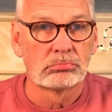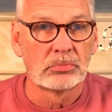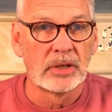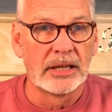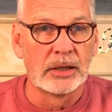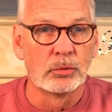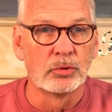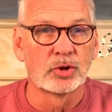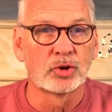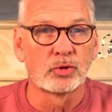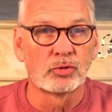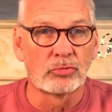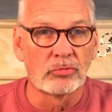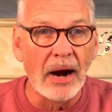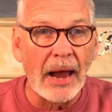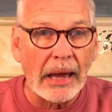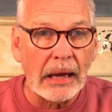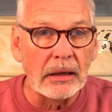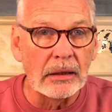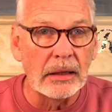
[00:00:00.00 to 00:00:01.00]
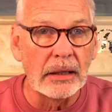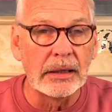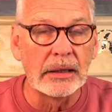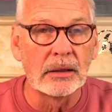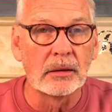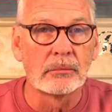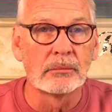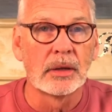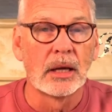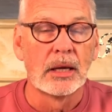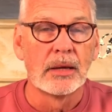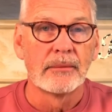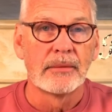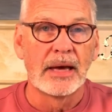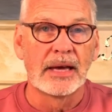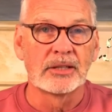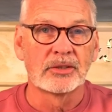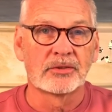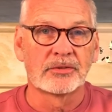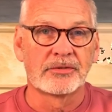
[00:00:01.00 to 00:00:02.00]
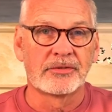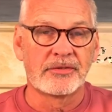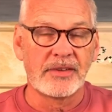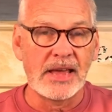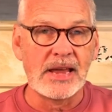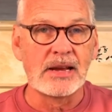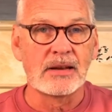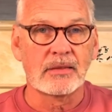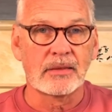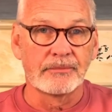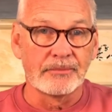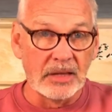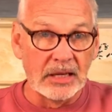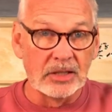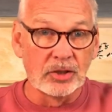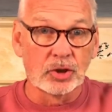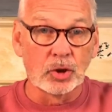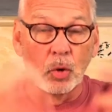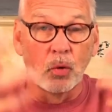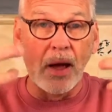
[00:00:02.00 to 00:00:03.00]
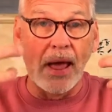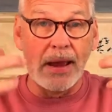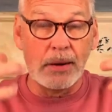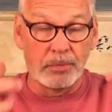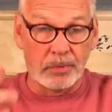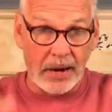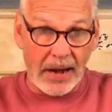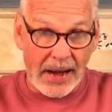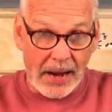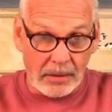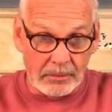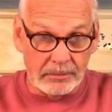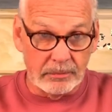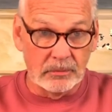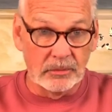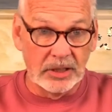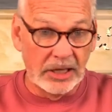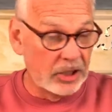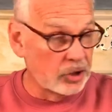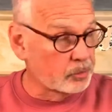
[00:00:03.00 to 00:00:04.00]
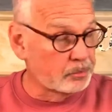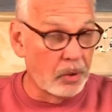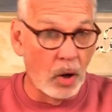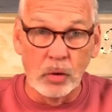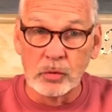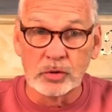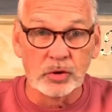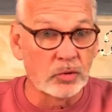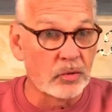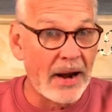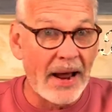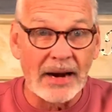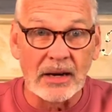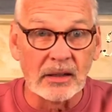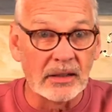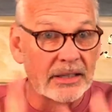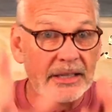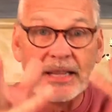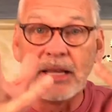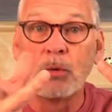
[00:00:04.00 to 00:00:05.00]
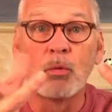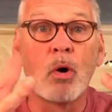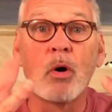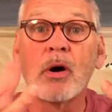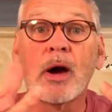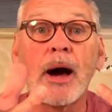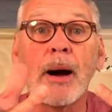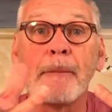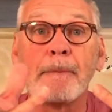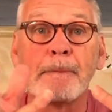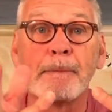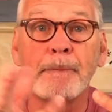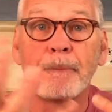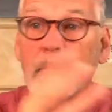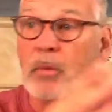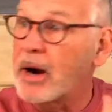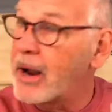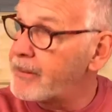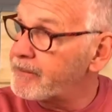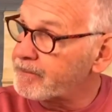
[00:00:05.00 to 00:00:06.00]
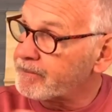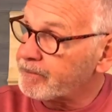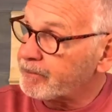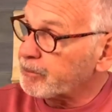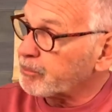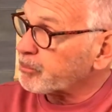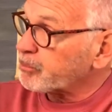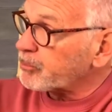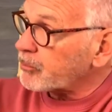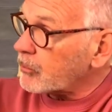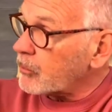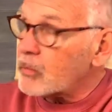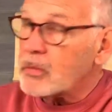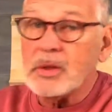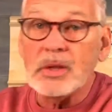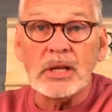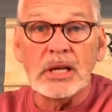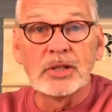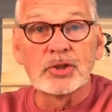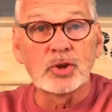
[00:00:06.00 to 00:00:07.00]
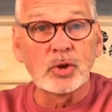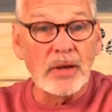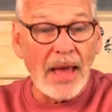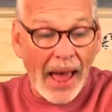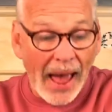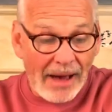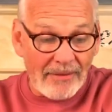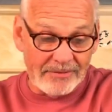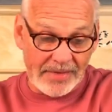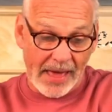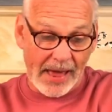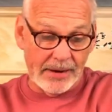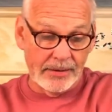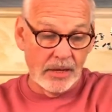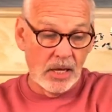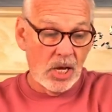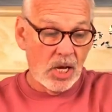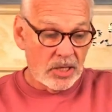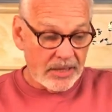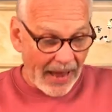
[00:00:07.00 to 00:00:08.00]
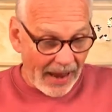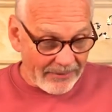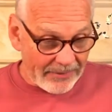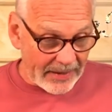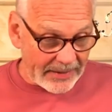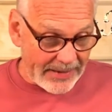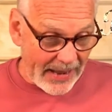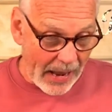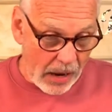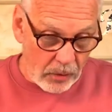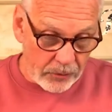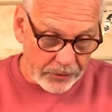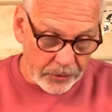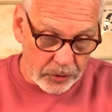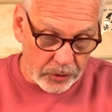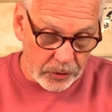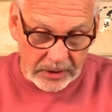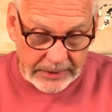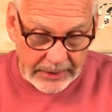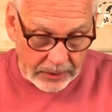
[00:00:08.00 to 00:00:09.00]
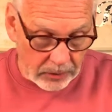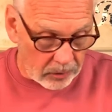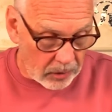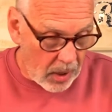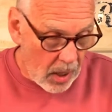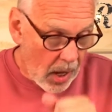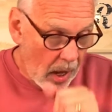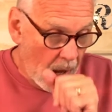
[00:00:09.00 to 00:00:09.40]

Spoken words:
And it was reckoned to him as faith. And so Abraham, his bones rattled and he woke up, right? And so you have that. You have that down through the deal.